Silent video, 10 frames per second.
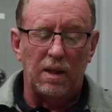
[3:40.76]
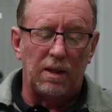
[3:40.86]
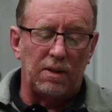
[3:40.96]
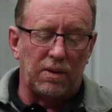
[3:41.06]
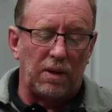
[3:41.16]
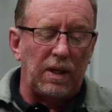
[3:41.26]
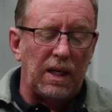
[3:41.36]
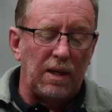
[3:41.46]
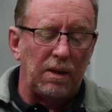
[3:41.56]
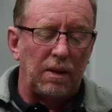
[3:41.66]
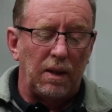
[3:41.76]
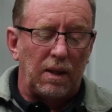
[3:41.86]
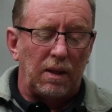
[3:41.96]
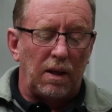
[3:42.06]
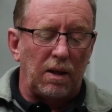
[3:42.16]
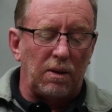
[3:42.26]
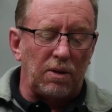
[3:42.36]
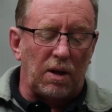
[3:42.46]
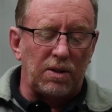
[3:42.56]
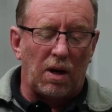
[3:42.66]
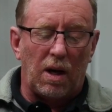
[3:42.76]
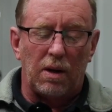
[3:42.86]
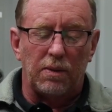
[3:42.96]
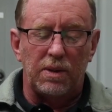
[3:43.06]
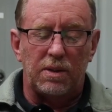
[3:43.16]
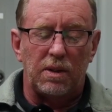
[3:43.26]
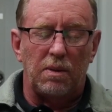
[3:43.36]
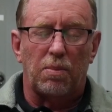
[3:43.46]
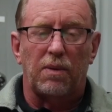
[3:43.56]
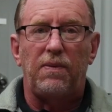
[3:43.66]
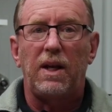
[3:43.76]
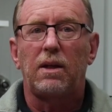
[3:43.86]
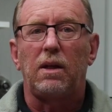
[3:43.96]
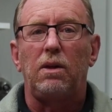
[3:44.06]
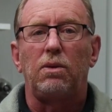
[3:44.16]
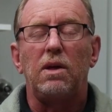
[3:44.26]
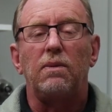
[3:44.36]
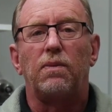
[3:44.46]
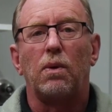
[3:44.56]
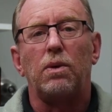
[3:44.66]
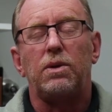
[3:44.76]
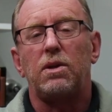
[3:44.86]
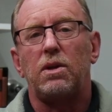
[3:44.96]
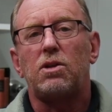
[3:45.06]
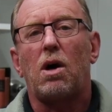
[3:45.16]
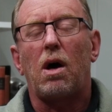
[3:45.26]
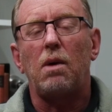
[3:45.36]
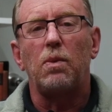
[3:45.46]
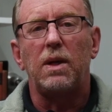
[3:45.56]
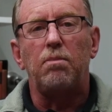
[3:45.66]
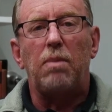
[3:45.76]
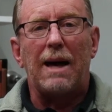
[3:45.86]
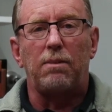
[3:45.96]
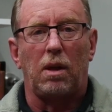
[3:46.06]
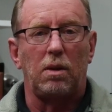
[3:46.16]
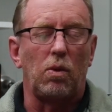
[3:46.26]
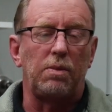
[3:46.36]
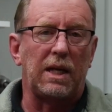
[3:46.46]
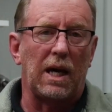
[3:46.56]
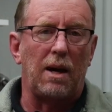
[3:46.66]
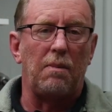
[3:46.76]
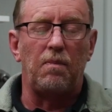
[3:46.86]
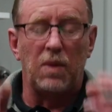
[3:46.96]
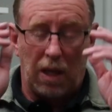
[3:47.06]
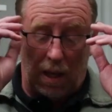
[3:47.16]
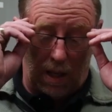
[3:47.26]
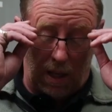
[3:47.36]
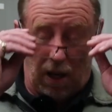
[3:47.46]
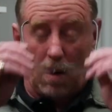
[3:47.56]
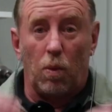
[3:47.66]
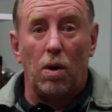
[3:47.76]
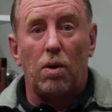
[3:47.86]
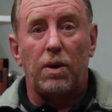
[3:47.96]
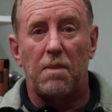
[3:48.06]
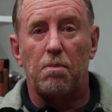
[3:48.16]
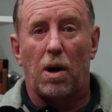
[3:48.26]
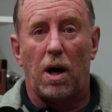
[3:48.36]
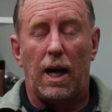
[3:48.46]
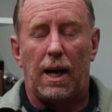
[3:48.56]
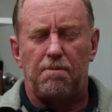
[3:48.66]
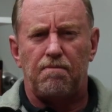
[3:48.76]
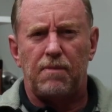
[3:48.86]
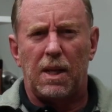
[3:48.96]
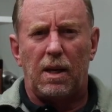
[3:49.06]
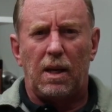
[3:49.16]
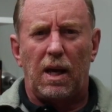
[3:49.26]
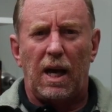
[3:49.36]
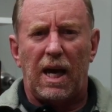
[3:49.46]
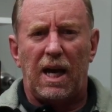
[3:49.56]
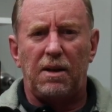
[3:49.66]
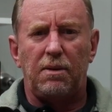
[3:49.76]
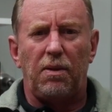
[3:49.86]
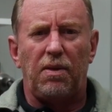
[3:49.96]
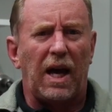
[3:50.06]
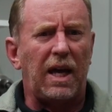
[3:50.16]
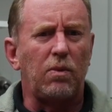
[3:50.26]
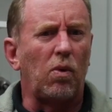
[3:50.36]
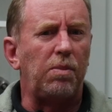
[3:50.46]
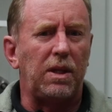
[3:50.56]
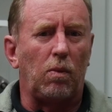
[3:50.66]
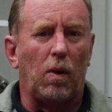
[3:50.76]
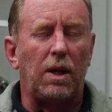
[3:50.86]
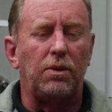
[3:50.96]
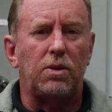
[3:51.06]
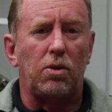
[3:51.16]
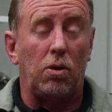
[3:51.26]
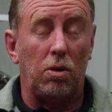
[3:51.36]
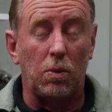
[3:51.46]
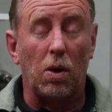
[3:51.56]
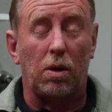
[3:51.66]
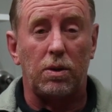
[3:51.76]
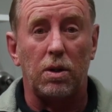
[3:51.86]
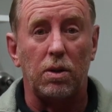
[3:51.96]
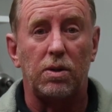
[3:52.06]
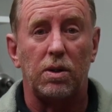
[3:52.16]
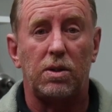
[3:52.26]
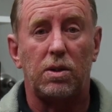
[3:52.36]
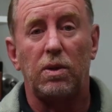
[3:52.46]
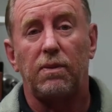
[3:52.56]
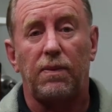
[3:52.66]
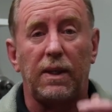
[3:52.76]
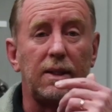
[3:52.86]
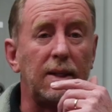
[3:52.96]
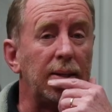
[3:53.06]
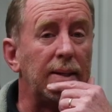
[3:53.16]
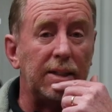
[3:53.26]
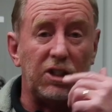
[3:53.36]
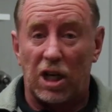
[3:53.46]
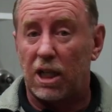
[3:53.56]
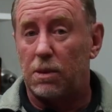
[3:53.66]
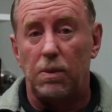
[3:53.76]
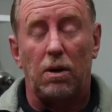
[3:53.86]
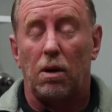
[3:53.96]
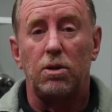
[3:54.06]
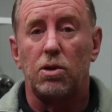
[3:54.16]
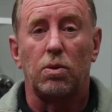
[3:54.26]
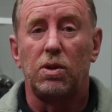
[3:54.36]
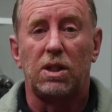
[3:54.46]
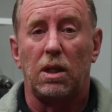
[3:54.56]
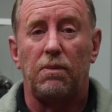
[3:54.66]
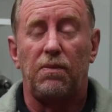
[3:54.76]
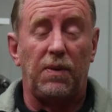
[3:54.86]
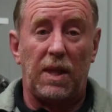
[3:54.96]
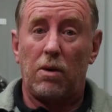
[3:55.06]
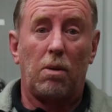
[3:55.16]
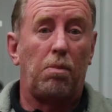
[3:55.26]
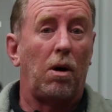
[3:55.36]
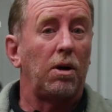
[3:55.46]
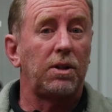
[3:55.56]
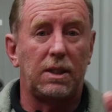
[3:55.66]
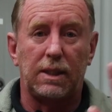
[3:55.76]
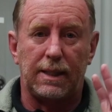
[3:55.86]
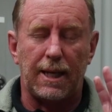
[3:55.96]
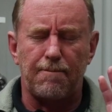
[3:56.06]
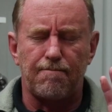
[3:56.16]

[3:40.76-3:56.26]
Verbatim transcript: So here, Isaiah is prophetically looking forward to the time when Babylon will become a world empire. And they will be the ones whom God uses to inflict judgment on Jerusalem for their apostasy.